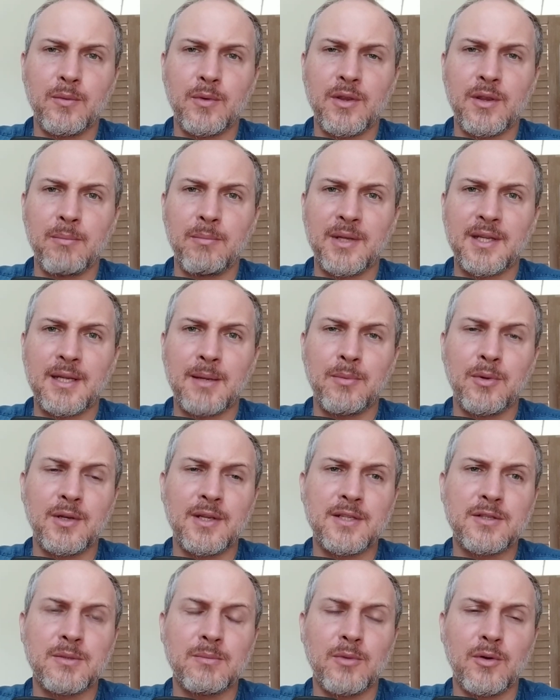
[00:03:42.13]
with the
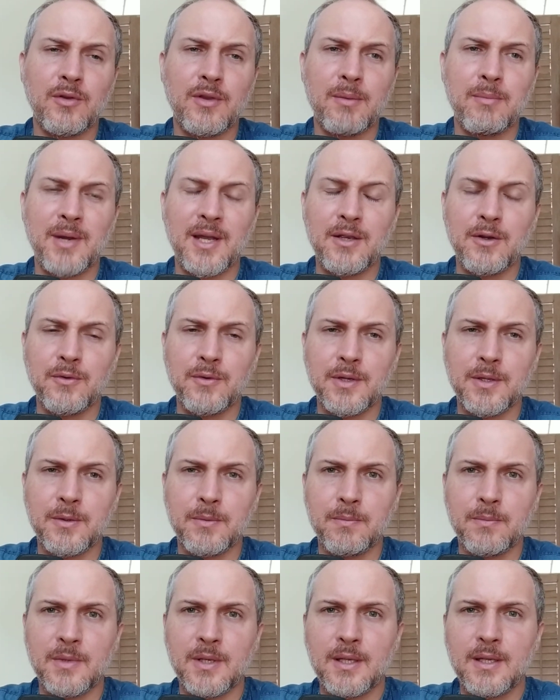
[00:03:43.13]
metabolism or the
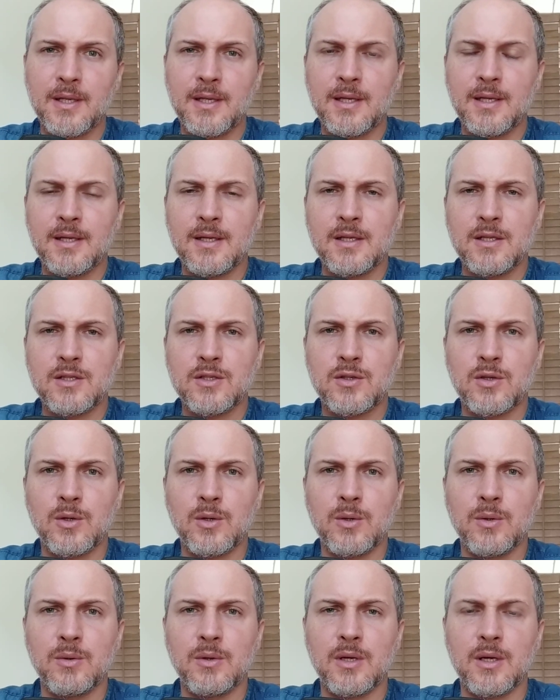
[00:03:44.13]
biorhythm.
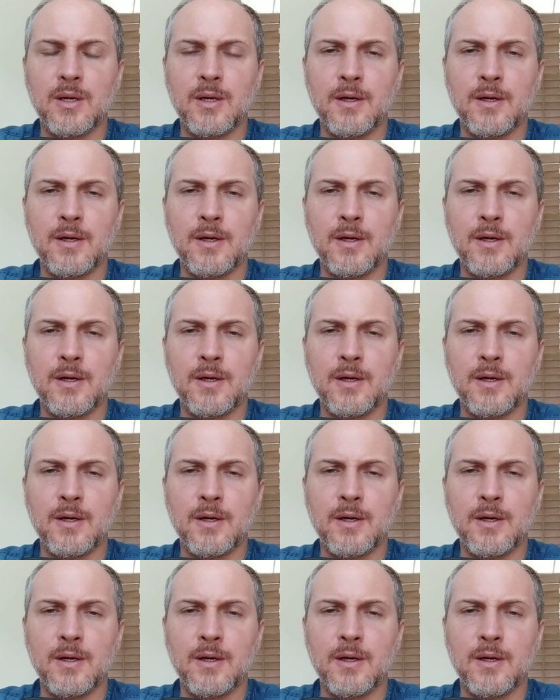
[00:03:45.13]
So